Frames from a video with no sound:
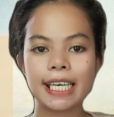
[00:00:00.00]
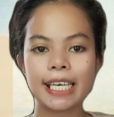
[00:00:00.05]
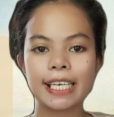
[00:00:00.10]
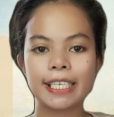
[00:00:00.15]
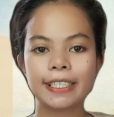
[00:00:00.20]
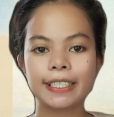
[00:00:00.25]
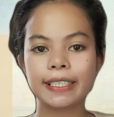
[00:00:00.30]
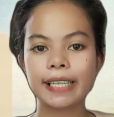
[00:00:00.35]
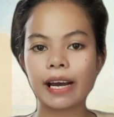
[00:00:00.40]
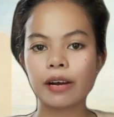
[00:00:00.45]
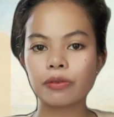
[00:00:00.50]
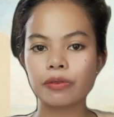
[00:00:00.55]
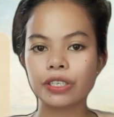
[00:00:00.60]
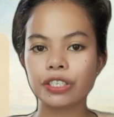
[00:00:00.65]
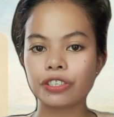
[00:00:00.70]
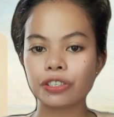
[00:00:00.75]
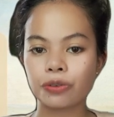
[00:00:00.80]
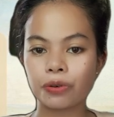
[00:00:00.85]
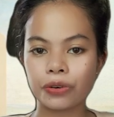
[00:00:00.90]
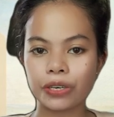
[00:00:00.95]
is
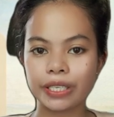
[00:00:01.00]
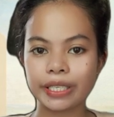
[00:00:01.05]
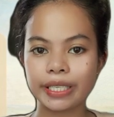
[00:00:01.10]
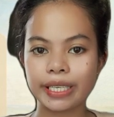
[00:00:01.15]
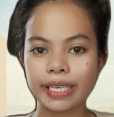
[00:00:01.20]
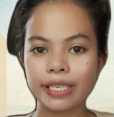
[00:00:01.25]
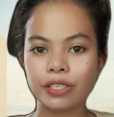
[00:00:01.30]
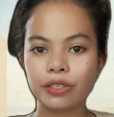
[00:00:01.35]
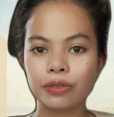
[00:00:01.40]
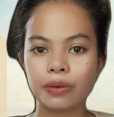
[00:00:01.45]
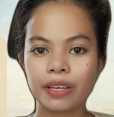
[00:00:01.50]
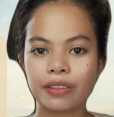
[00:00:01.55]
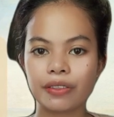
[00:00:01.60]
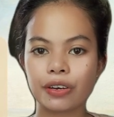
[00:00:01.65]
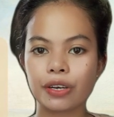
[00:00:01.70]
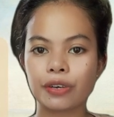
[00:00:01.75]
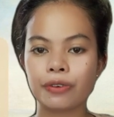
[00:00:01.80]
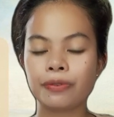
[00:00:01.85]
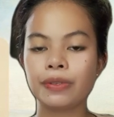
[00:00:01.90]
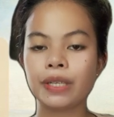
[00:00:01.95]
language courses,
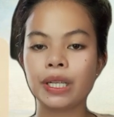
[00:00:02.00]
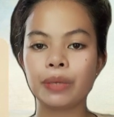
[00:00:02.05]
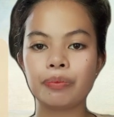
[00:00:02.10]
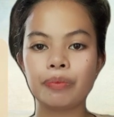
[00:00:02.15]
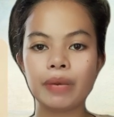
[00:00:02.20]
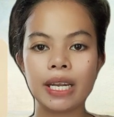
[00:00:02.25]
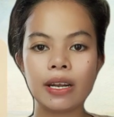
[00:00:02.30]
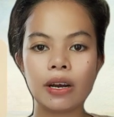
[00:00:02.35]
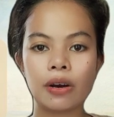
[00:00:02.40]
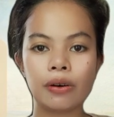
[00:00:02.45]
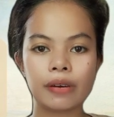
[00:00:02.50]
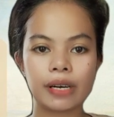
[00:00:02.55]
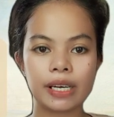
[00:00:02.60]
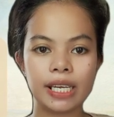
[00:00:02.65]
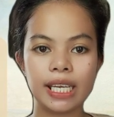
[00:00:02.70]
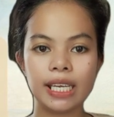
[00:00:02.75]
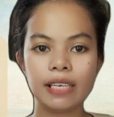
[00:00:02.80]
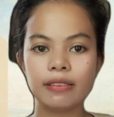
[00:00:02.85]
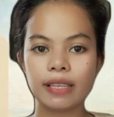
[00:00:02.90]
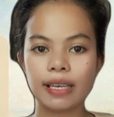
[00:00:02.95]
whether Filipino or
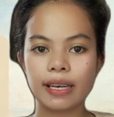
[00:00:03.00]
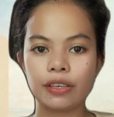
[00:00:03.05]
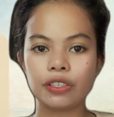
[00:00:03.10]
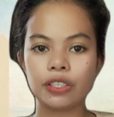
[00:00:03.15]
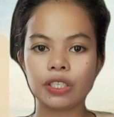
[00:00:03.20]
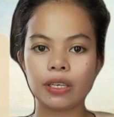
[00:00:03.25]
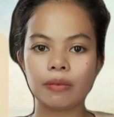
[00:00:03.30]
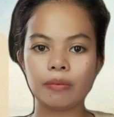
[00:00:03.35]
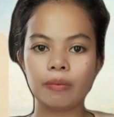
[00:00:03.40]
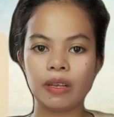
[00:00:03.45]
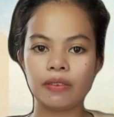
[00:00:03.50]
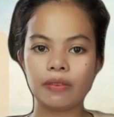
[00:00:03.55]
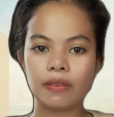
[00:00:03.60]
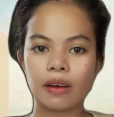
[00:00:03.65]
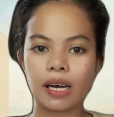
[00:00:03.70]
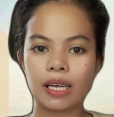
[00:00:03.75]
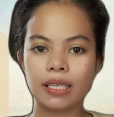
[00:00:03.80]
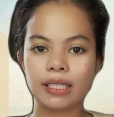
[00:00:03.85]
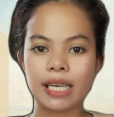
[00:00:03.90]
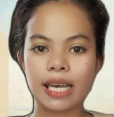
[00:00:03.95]
English should be
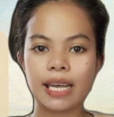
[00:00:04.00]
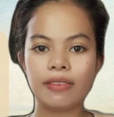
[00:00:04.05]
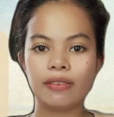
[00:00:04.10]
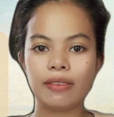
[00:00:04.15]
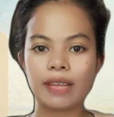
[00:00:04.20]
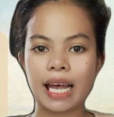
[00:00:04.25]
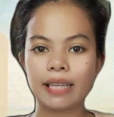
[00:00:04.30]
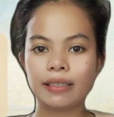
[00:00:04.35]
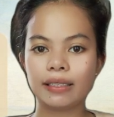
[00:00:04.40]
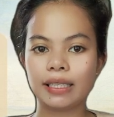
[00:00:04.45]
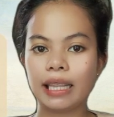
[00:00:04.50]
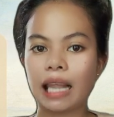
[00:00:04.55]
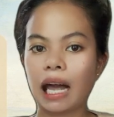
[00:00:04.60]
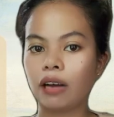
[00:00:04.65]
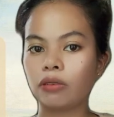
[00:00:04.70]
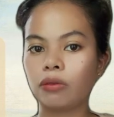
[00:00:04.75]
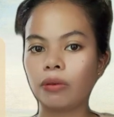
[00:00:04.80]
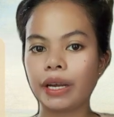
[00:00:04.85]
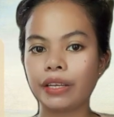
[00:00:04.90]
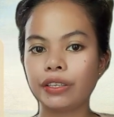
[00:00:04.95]
taught in that
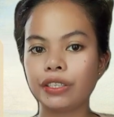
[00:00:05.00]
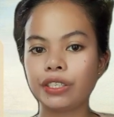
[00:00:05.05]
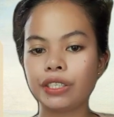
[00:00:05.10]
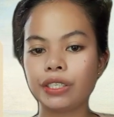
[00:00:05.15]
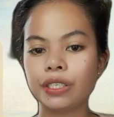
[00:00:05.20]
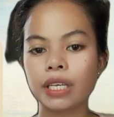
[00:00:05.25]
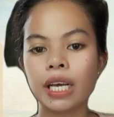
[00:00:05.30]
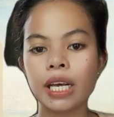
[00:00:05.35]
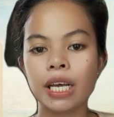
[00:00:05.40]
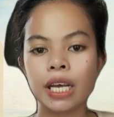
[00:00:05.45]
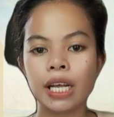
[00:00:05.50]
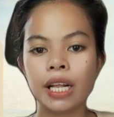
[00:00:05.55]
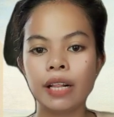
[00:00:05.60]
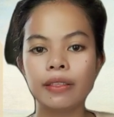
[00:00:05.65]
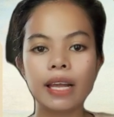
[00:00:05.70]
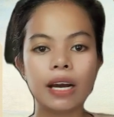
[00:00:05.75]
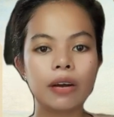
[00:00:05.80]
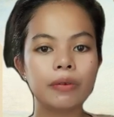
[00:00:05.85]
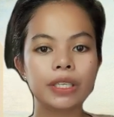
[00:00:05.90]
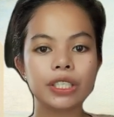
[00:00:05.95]
language.
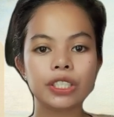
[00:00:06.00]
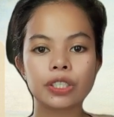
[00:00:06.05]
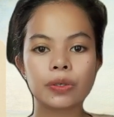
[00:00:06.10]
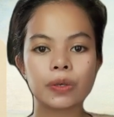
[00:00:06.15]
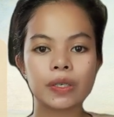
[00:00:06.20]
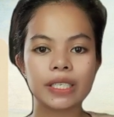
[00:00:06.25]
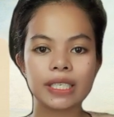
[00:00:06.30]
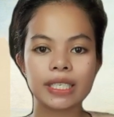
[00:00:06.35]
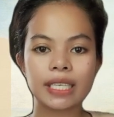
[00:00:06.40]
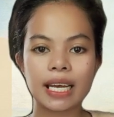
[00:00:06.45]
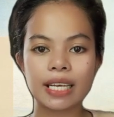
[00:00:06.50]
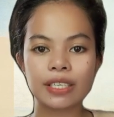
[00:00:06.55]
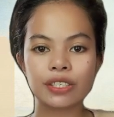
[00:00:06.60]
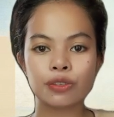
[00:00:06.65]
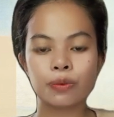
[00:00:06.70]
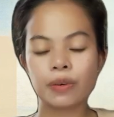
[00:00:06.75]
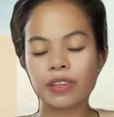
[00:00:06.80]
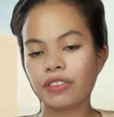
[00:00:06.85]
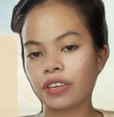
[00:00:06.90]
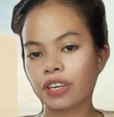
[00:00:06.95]
Language
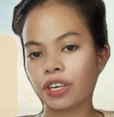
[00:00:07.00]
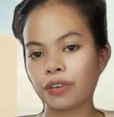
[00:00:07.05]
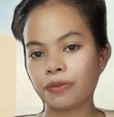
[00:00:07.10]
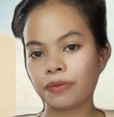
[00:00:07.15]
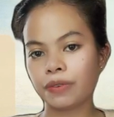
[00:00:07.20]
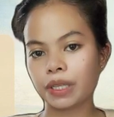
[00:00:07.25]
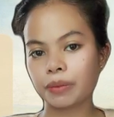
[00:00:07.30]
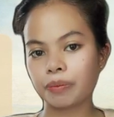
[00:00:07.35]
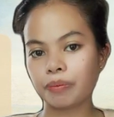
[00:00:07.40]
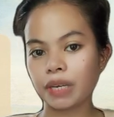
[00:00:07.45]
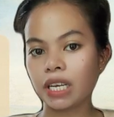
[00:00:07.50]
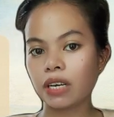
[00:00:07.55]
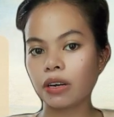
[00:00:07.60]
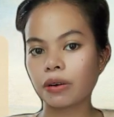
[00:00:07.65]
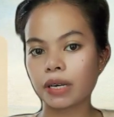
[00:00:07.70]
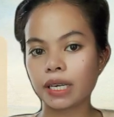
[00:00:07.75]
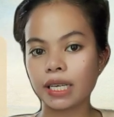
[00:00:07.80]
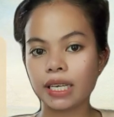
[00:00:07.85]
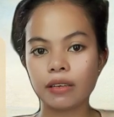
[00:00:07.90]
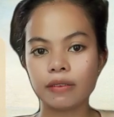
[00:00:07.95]
courses, whether
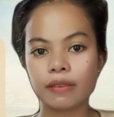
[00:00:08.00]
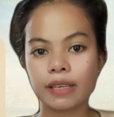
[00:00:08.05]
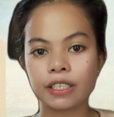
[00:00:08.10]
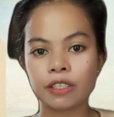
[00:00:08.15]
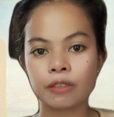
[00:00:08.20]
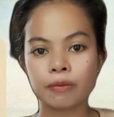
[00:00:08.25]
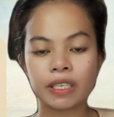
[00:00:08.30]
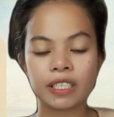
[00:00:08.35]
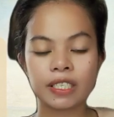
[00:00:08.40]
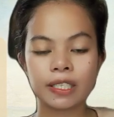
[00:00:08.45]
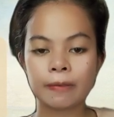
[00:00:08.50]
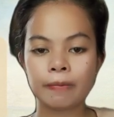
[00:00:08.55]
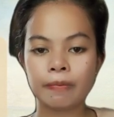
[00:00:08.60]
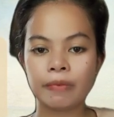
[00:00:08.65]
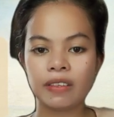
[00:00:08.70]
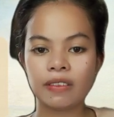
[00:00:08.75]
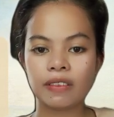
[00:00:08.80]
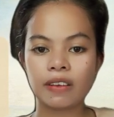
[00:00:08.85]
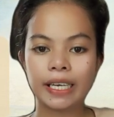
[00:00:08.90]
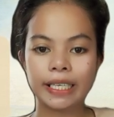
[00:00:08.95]
Filipino or English, must
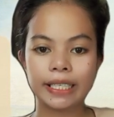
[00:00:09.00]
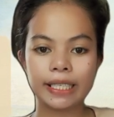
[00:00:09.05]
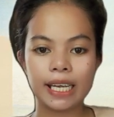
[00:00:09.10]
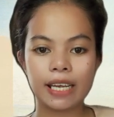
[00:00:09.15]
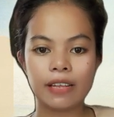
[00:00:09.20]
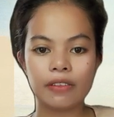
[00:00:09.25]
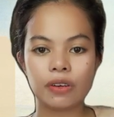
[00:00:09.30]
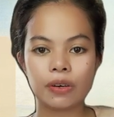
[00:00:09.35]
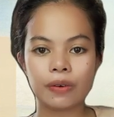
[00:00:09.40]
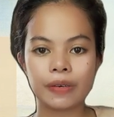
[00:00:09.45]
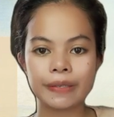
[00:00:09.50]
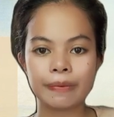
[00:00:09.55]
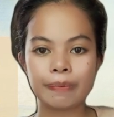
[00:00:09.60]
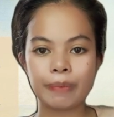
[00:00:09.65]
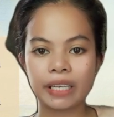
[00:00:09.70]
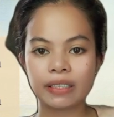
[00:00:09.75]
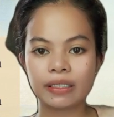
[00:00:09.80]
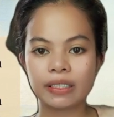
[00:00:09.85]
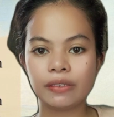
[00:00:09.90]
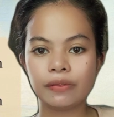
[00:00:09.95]
be taught in their
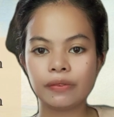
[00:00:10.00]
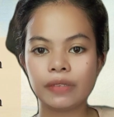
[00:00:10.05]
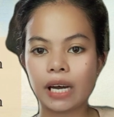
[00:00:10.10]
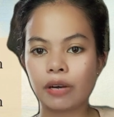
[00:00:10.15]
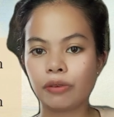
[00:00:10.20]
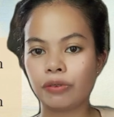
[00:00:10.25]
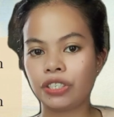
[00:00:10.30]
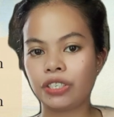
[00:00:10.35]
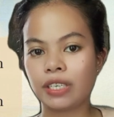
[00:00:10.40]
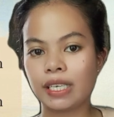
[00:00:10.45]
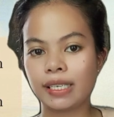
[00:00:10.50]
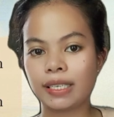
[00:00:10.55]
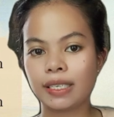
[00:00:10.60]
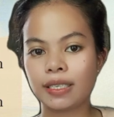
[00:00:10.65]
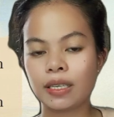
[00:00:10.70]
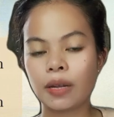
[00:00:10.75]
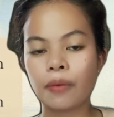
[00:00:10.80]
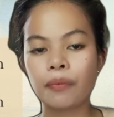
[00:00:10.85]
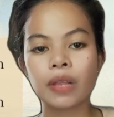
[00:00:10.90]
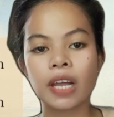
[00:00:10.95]
respective
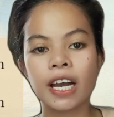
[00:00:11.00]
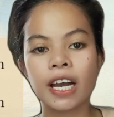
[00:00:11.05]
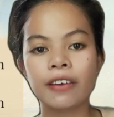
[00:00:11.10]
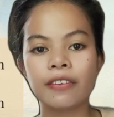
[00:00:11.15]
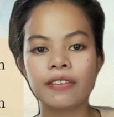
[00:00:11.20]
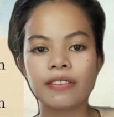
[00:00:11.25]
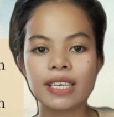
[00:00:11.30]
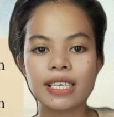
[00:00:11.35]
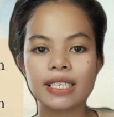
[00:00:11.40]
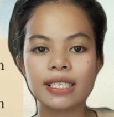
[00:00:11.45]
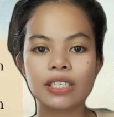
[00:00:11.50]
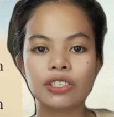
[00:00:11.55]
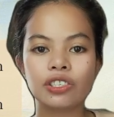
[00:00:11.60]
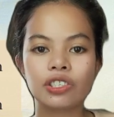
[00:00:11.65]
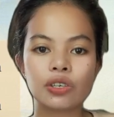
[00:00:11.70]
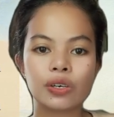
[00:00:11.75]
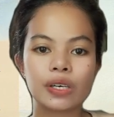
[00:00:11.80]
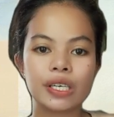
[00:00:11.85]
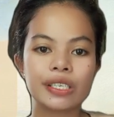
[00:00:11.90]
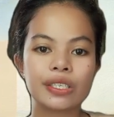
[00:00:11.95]
languages. This
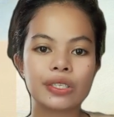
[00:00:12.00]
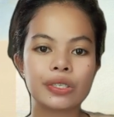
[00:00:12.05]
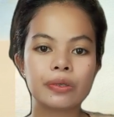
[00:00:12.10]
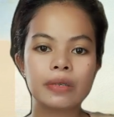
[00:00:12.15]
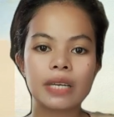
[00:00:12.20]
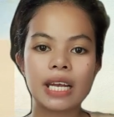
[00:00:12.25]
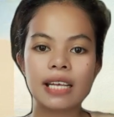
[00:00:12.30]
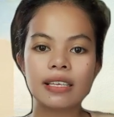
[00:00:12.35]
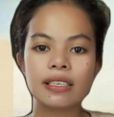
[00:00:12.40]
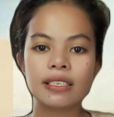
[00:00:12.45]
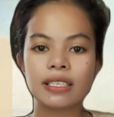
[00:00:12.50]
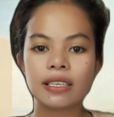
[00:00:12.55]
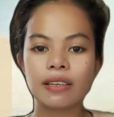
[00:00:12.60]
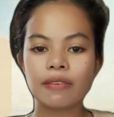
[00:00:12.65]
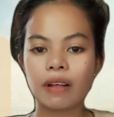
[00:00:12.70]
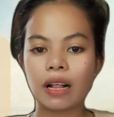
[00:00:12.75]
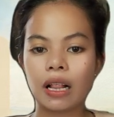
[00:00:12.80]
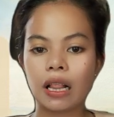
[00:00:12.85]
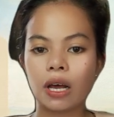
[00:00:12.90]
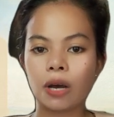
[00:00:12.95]
ensures students
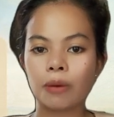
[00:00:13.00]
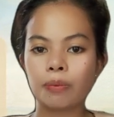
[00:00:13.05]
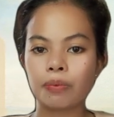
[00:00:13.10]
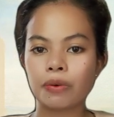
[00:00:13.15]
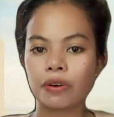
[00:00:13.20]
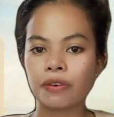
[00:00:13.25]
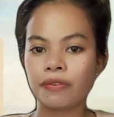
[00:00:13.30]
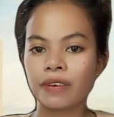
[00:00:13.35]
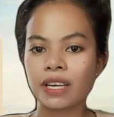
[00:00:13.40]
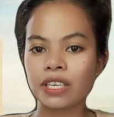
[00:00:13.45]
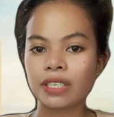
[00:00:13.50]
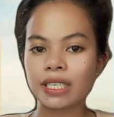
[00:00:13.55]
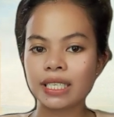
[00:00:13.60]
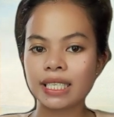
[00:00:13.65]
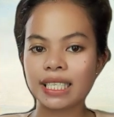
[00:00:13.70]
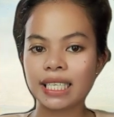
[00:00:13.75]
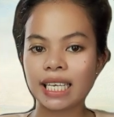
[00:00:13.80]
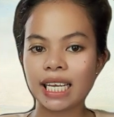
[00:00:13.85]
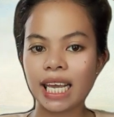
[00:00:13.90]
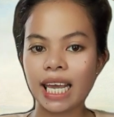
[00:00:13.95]
develop
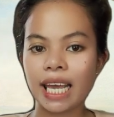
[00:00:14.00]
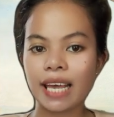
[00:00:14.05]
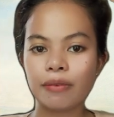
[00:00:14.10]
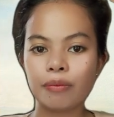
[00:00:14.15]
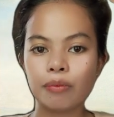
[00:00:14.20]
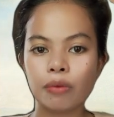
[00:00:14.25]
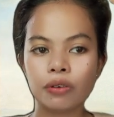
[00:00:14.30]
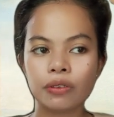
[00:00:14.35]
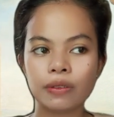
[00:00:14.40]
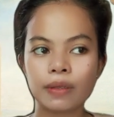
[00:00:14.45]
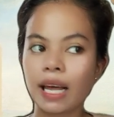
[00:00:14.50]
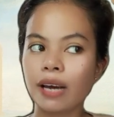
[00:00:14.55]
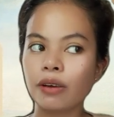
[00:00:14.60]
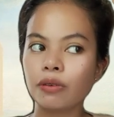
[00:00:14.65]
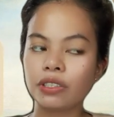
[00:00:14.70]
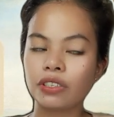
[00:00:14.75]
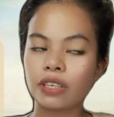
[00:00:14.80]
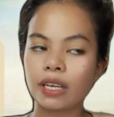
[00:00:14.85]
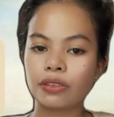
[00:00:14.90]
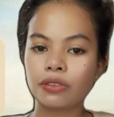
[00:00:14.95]
proficiency in both
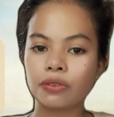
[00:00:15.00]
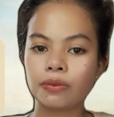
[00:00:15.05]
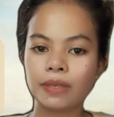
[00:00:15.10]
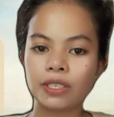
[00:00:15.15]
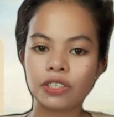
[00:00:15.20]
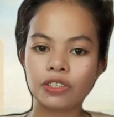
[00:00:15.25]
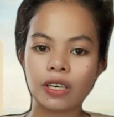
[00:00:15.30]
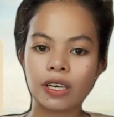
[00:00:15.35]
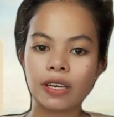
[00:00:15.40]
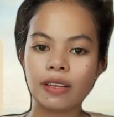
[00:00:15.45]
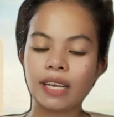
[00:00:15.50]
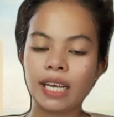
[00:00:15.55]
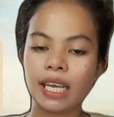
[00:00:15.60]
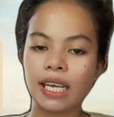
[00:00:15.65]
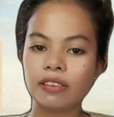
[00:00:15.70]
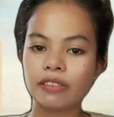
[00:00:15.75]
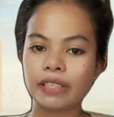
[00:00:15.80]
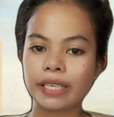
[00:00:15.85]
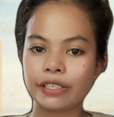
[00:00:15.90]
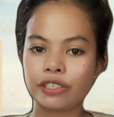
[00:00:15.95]
languages, which are the
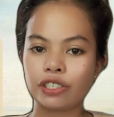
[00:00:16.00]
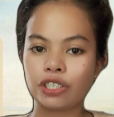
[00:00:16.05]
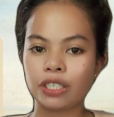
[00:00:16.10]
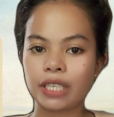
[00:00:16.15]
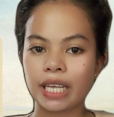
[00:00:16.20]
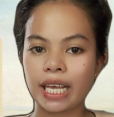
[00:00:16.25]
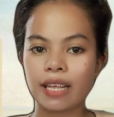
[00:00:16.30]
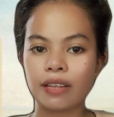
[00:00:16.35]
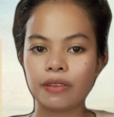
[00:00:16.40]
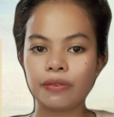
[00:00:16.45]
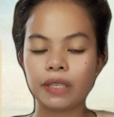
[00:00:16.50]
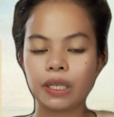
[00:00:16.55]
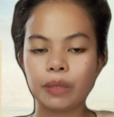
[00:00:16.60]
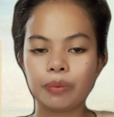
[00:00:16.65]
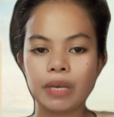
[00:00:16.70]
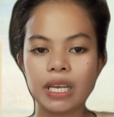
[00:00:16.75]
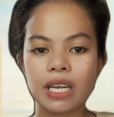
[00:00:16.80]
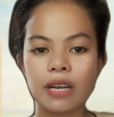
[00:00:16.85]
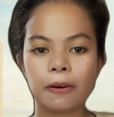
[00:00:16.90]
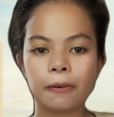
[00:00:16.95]
English and
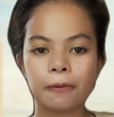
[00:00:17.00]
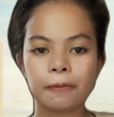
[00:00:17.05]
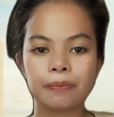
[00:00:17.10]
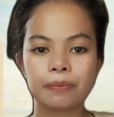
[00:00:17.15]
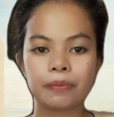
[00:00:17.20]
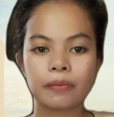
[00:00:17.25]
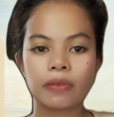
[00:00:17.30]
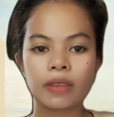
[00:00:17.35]
Filipino.